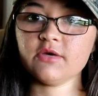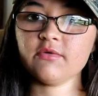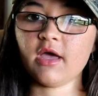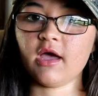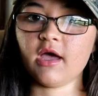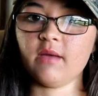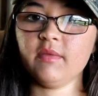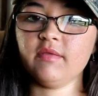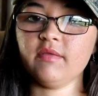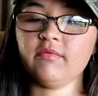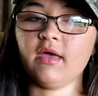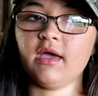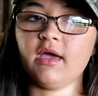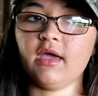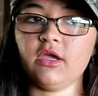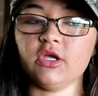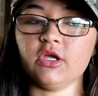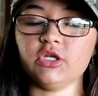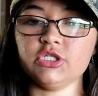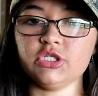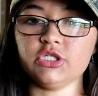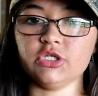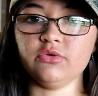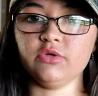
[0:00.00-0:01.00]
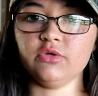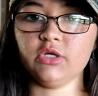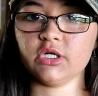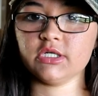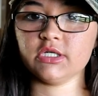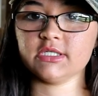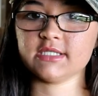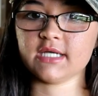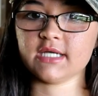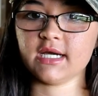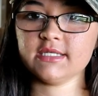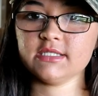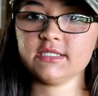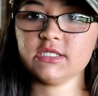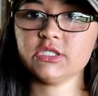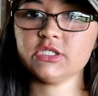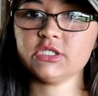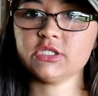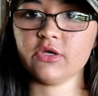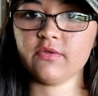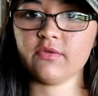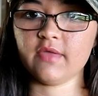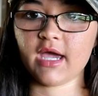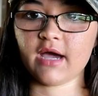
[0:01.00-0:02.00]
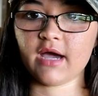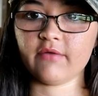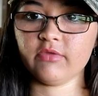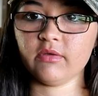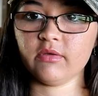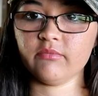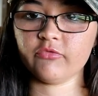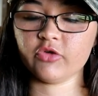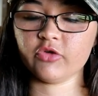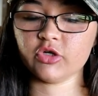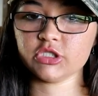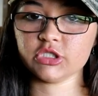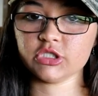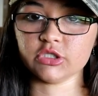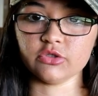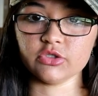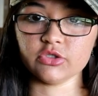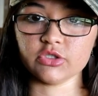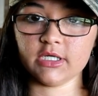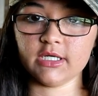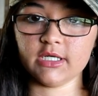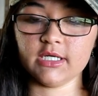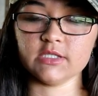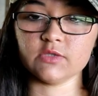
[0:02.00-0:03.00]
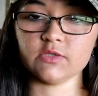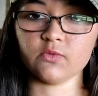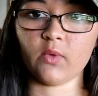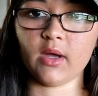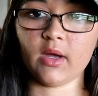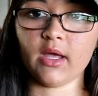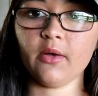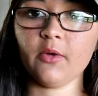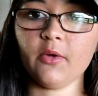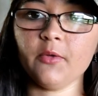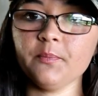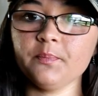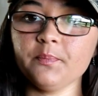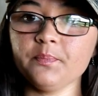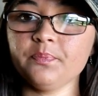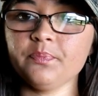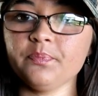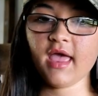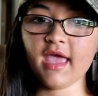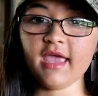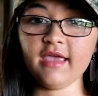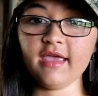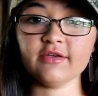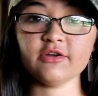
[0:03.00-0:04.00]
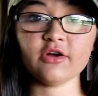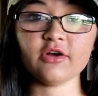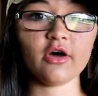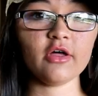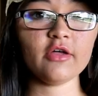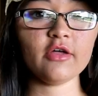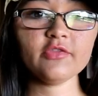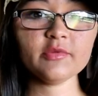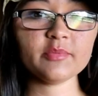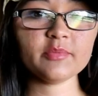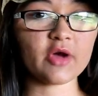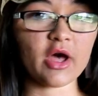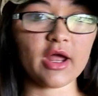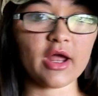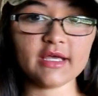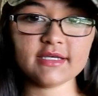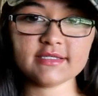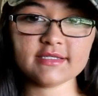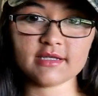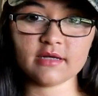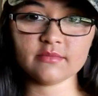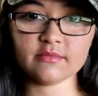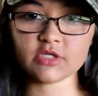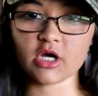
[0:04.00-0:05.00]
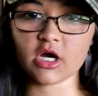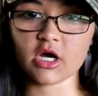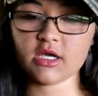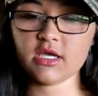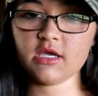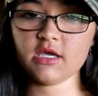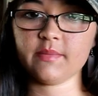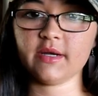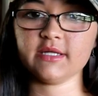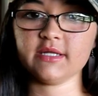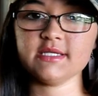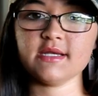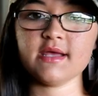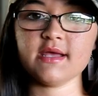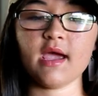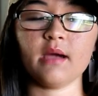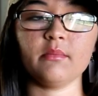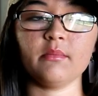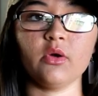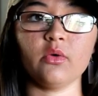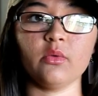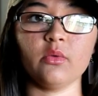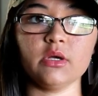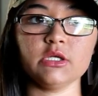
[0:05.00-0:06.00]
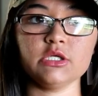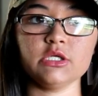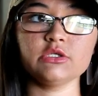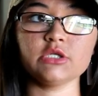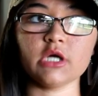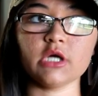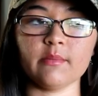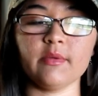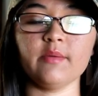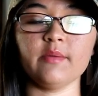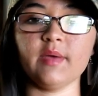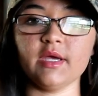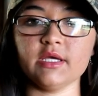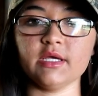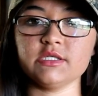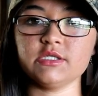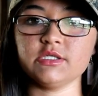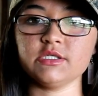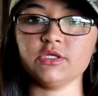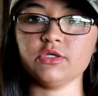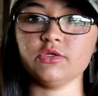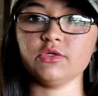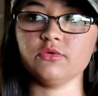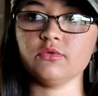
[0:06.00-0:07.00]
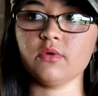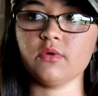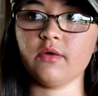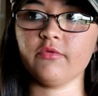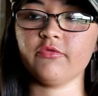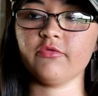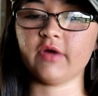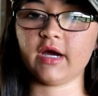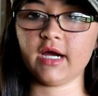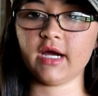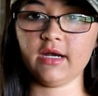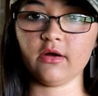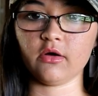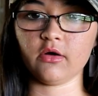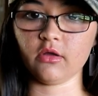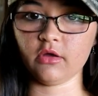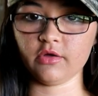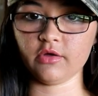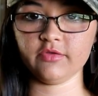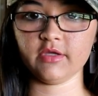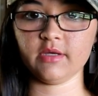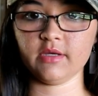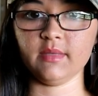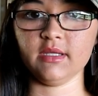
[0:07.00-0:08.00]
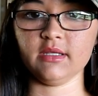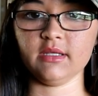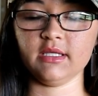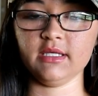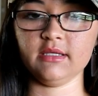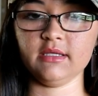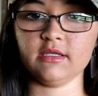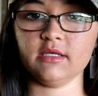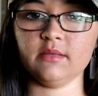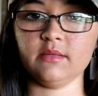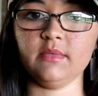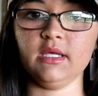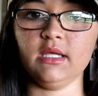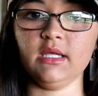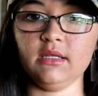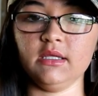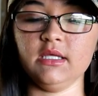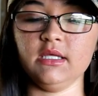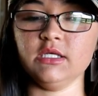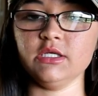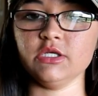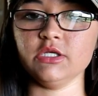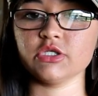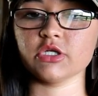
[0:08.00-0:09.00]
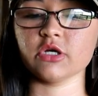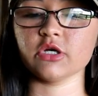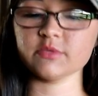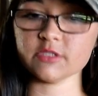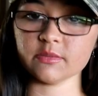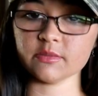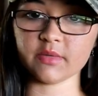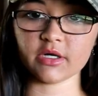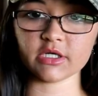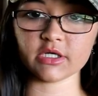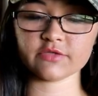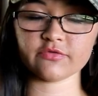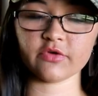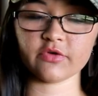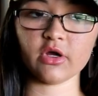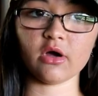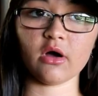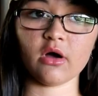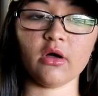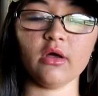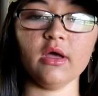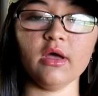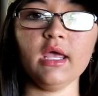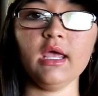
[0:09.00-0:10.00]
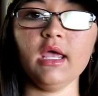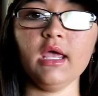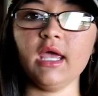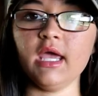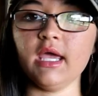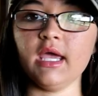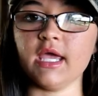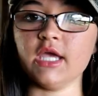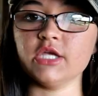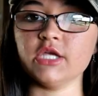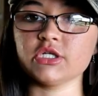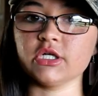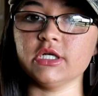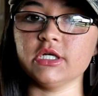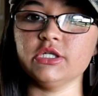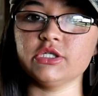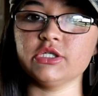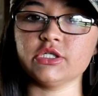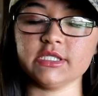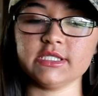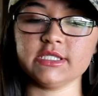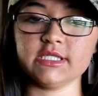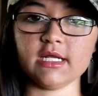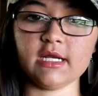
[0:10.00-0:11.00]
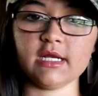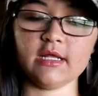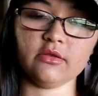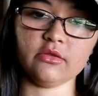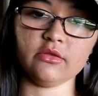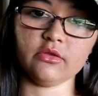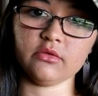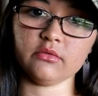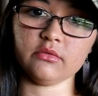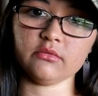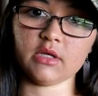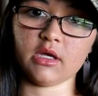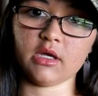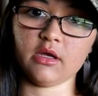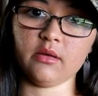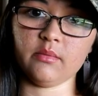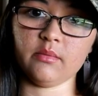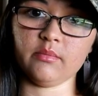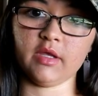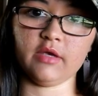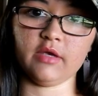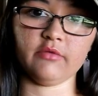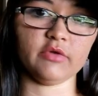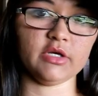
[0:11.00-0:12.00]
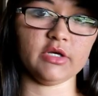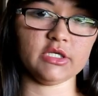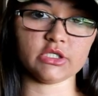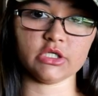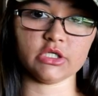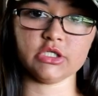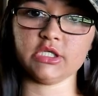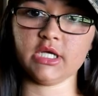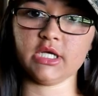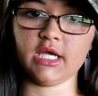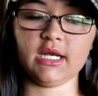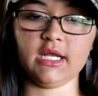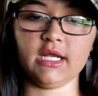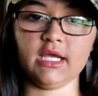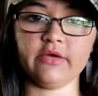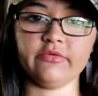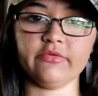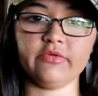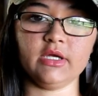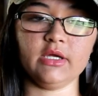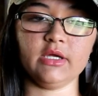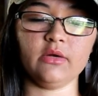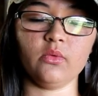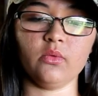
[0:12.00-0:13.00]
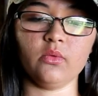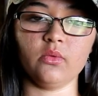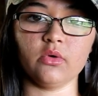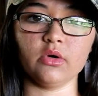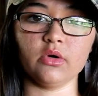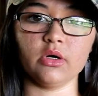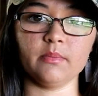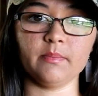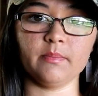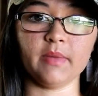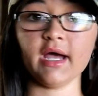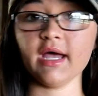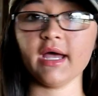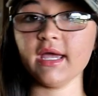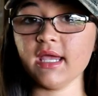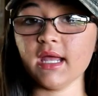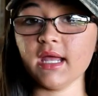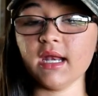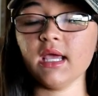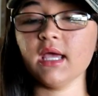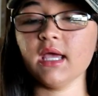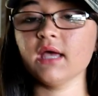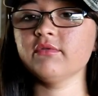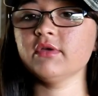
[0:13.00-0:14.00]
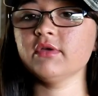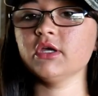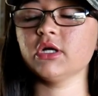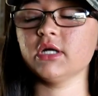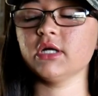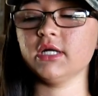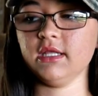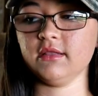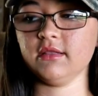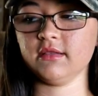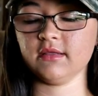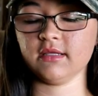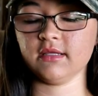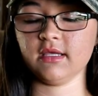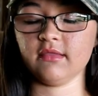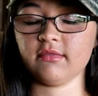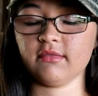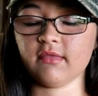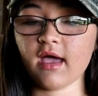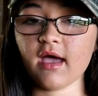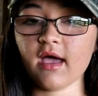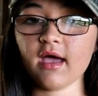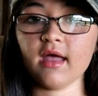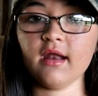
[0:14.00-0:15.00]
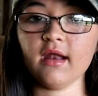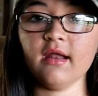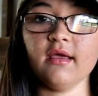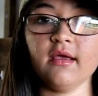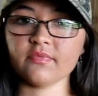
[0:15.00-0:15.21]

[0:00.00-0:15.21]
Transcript: come in like junior sizes, so they have them for children as well. And all of the products that I'm talking about today, I'm going to try my best to find all of them and link them in the description box for y'all in case you're interested in like researching any of it or buying any of it or anything like that.